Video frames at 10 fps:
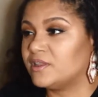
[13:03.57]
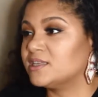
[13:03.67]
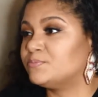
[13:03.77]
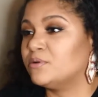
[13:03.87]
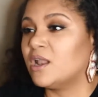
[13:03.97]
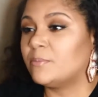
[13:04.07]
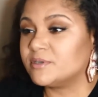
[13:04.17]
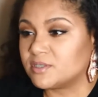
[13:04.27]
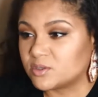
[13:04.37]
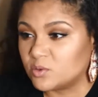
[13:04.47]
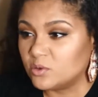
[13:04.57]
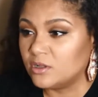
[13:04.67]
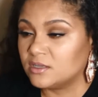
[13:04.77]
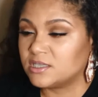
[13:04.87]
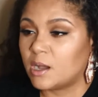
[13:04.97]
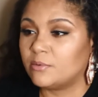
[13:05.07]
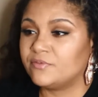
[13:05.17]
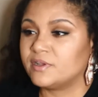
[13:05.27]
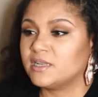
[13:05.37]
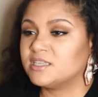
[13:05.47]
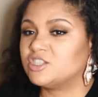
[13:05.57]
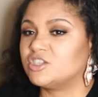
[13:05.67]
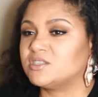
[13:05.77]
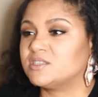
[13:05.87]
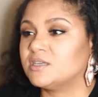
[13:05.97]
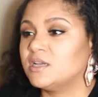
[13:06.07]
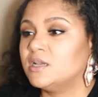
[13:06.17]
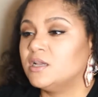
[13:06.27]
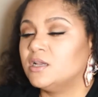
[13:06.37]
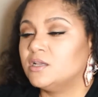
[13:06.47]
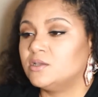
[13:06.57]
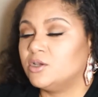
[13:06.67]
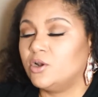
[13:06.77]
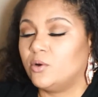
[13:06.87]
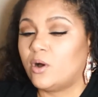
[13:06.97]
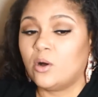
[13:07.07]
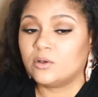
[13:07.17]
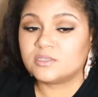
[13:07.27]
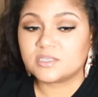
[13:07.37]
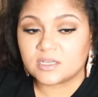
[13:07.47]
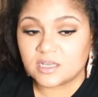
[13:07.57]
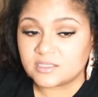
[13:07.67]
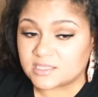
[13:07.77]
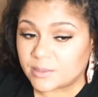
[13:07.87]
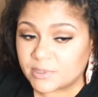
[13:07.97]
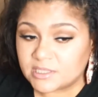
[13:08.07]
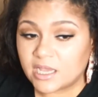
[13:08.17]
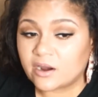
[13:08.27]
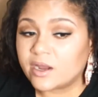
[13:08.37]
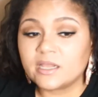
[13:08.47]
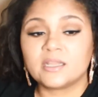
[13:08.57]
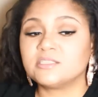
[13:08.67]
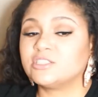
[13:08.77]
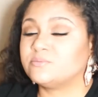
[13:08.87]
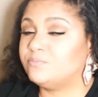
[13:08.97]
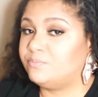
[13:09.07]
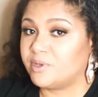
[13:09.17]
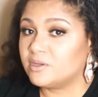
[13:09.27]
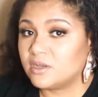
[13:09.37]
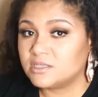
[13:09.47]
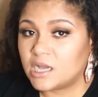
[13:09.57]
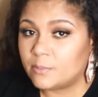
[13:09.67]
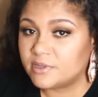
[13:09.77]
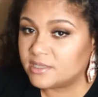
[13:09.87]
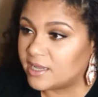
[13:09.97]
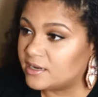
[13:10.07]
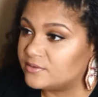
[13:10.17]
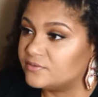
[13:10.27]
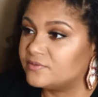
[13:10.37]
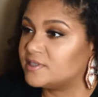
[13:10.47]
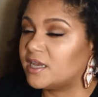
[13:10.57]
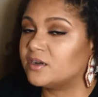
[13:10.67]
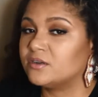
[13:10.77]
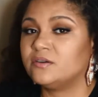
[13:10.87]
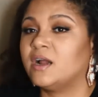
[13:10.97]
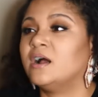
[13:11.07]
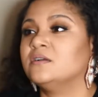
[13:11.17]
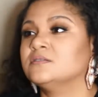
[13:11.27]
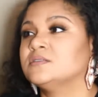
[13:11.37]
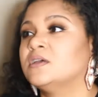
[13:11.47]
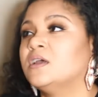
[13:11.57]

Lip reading: Let's plop a school top of it. Let's just, you know, oh, it's a cemetery. Let's just build on top of the native sacred grounds.